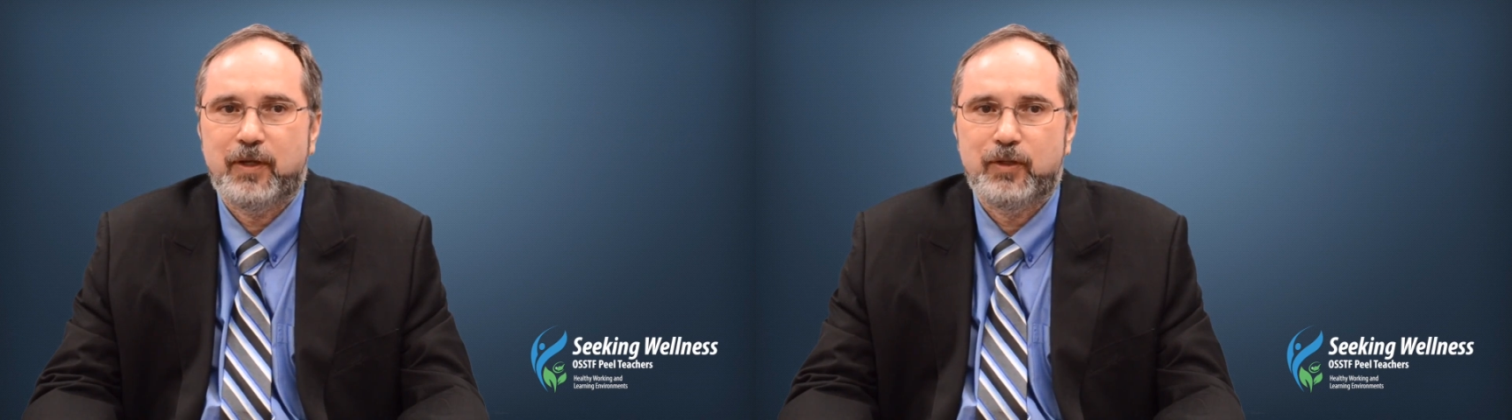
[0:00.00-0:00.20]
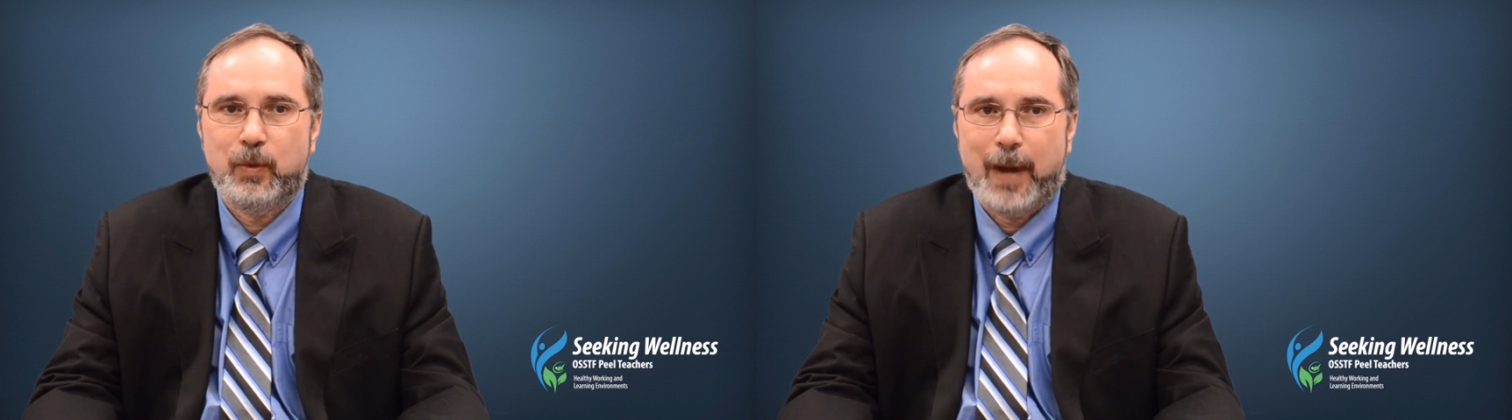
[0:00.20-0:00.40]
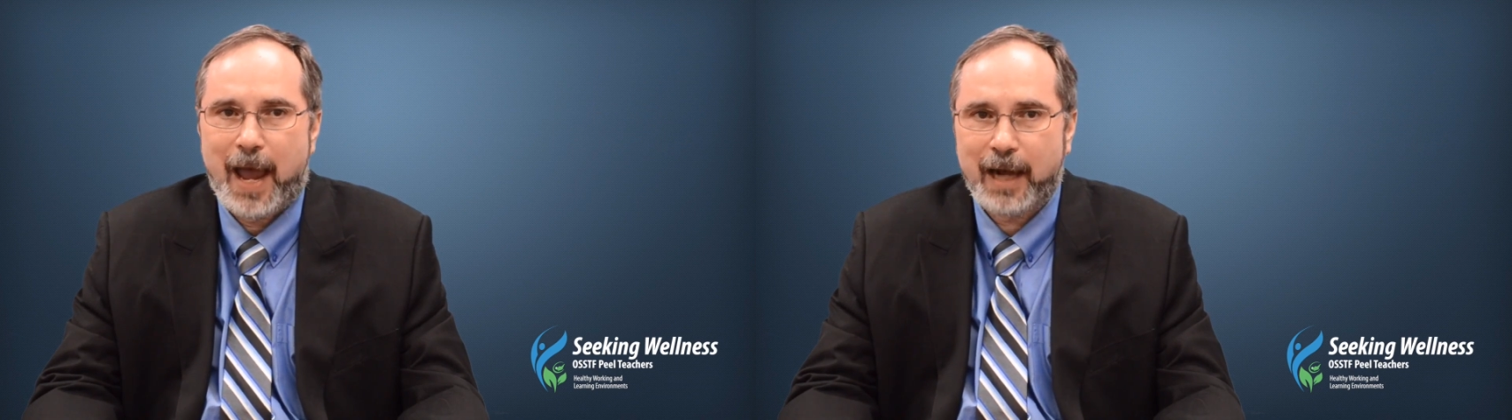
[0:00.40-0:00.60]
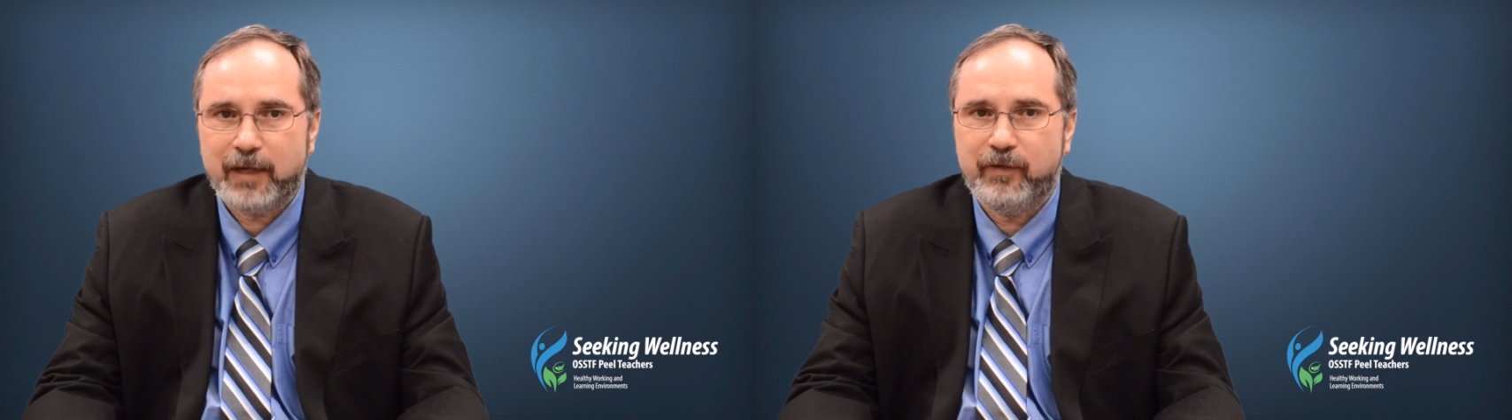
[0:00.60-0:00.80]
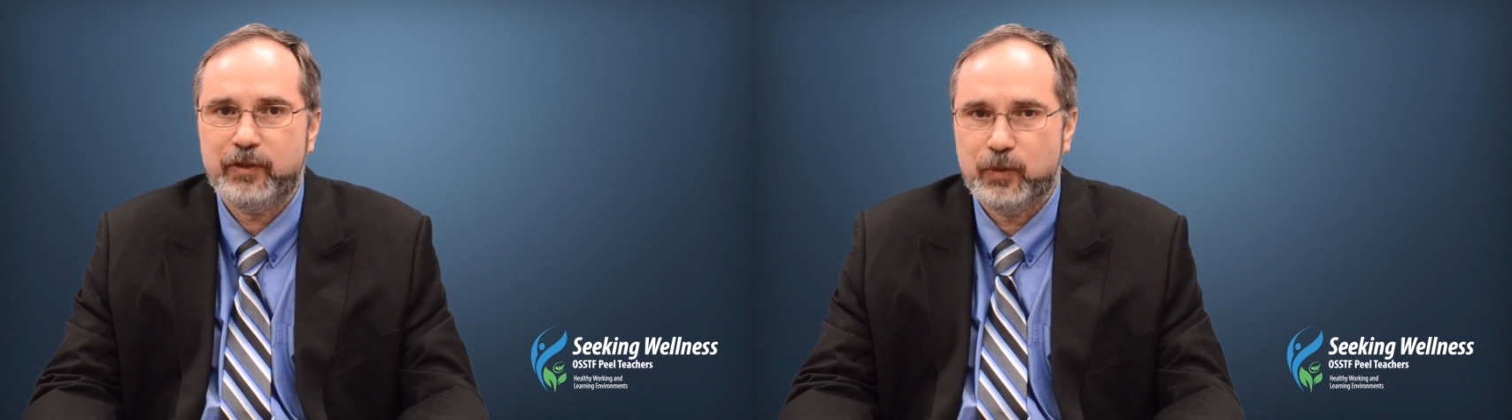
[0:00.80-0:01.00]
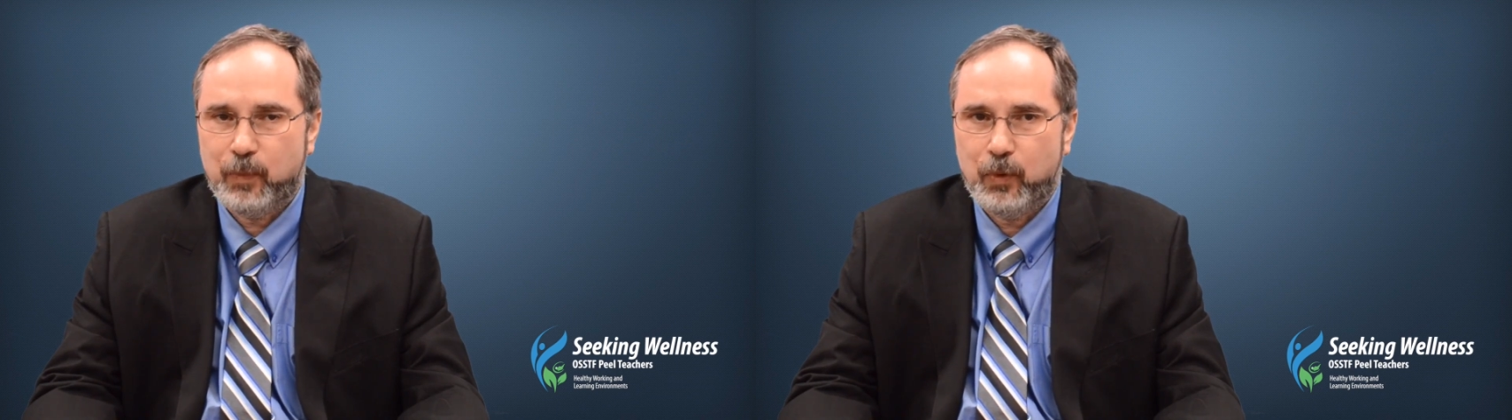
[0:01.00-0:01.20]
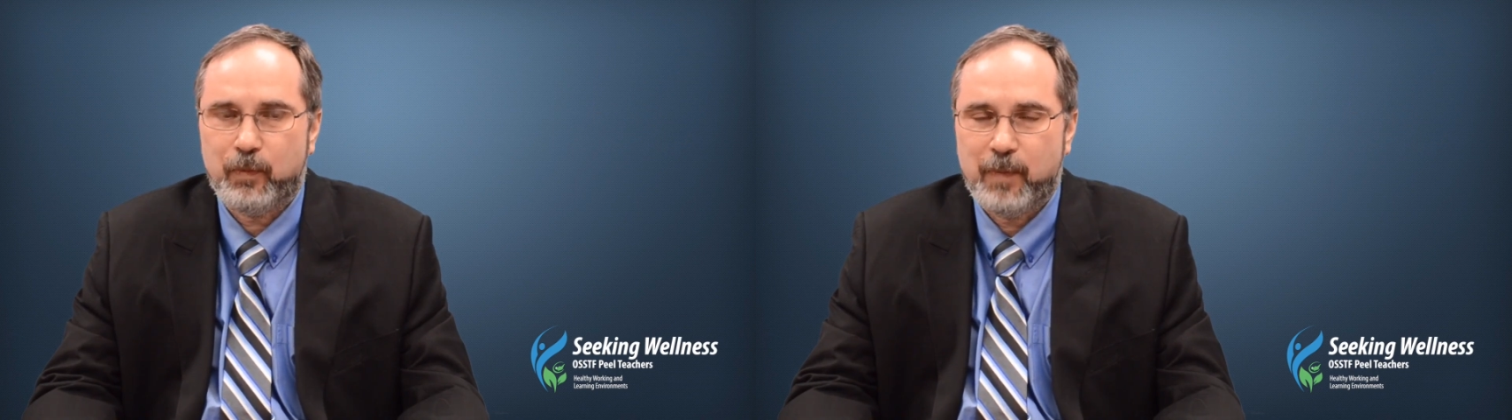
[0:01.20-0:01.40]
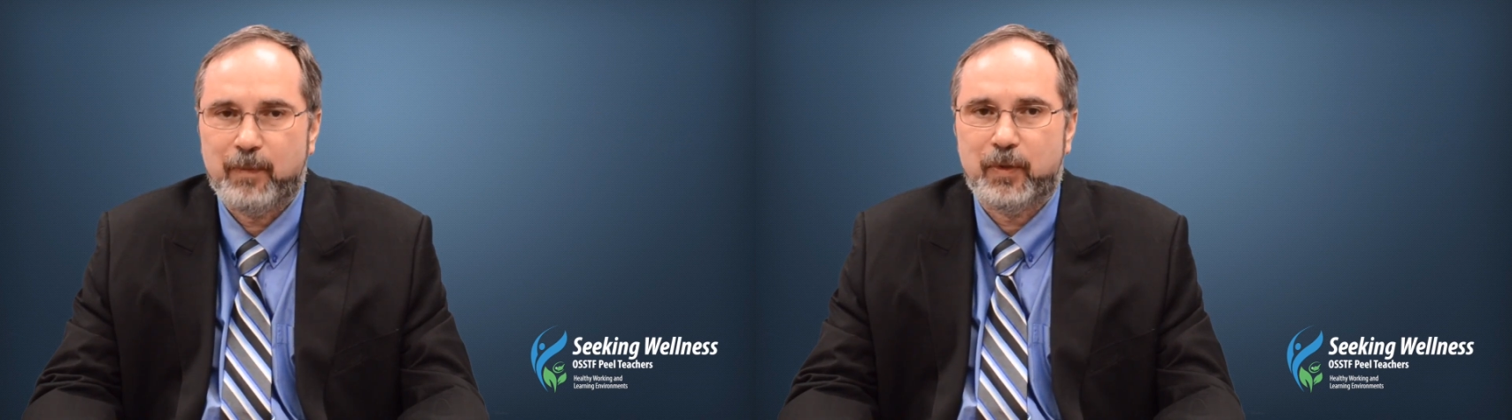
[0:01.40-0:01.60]
to actively
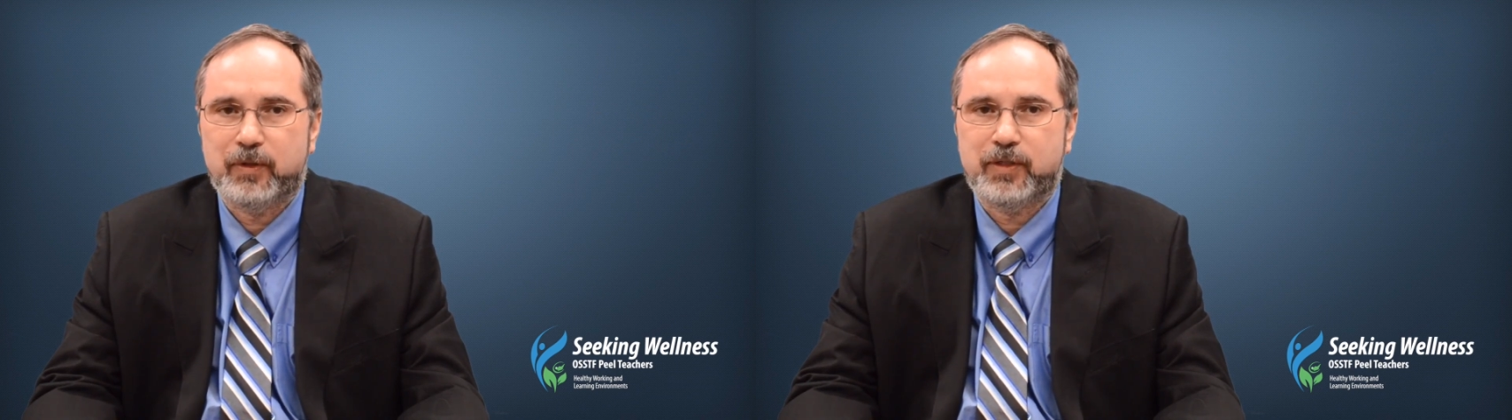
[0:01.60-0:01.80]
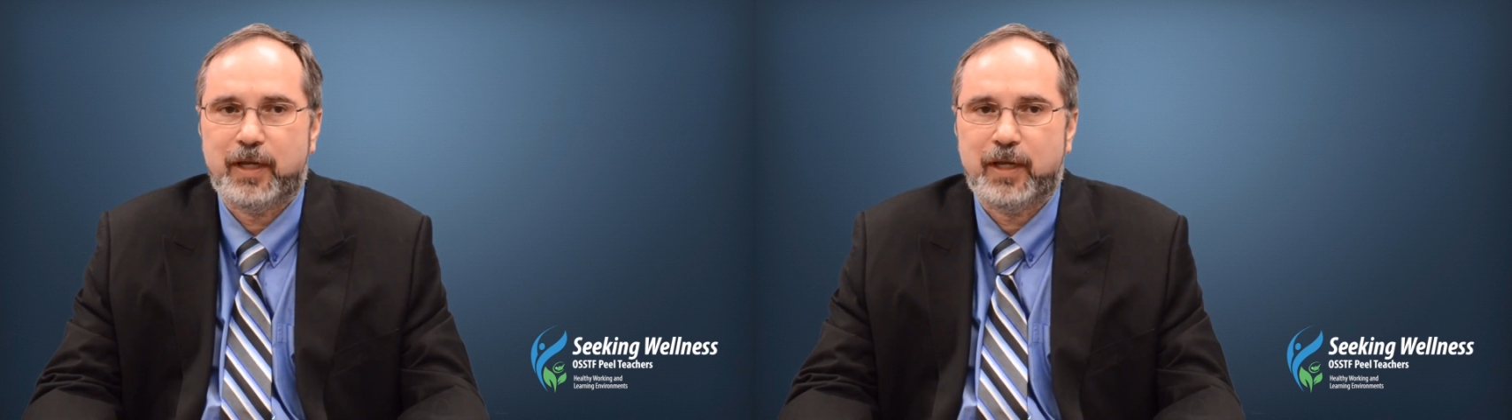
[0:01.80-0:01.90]
support members